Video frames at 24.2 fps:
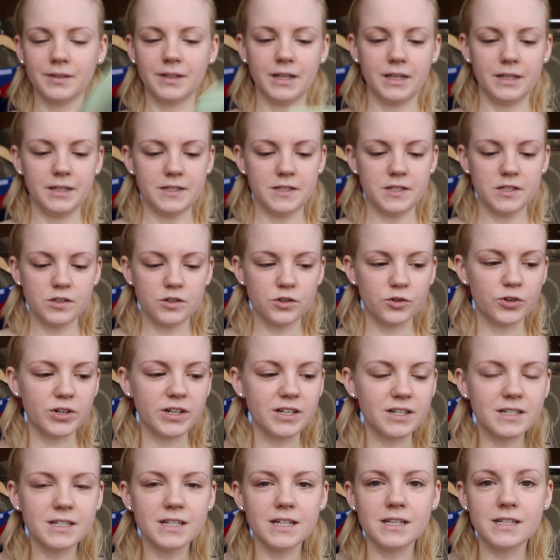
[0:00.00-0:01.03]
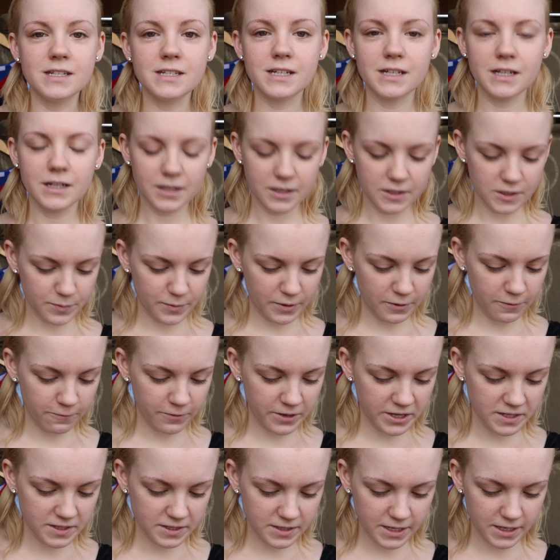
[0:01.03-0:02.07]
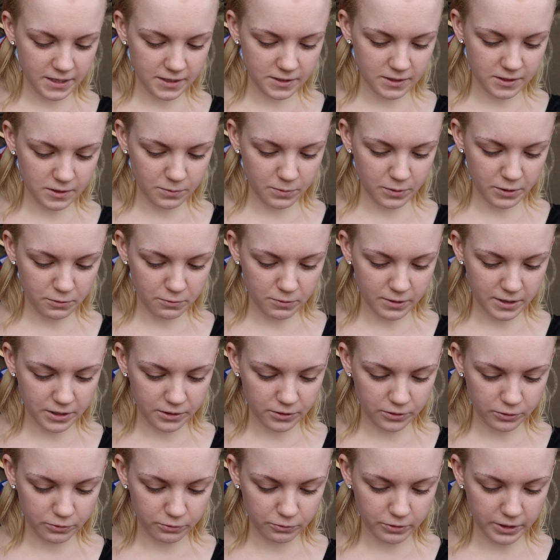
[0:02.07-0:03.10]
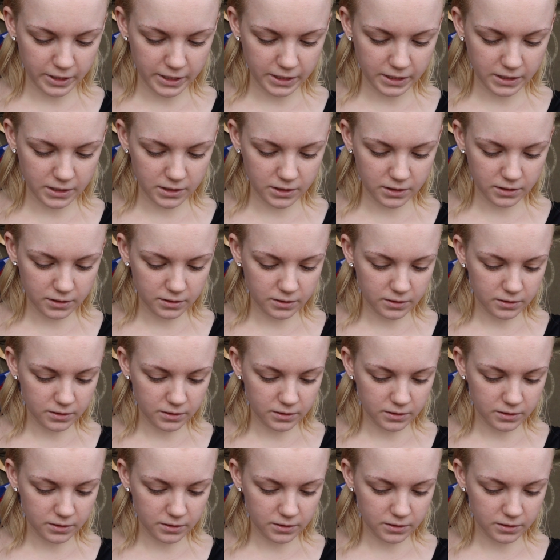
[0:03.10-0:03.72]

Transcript: And this is green tinted because my face tends to be rather red.